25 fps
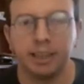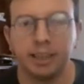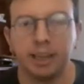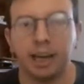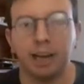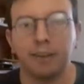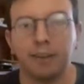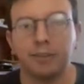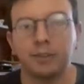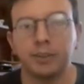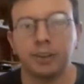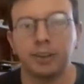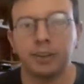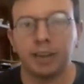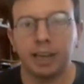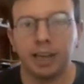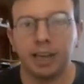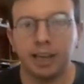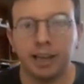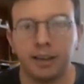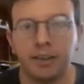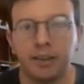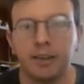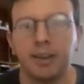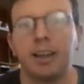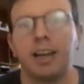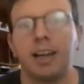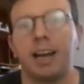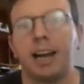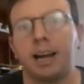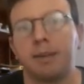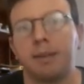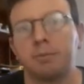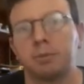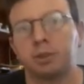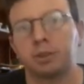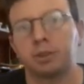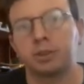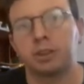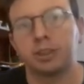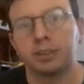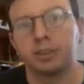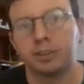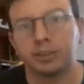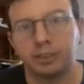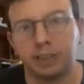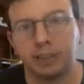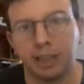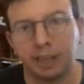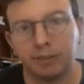After that, I'm just gonna
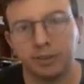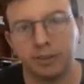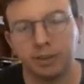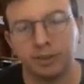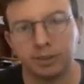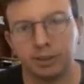save the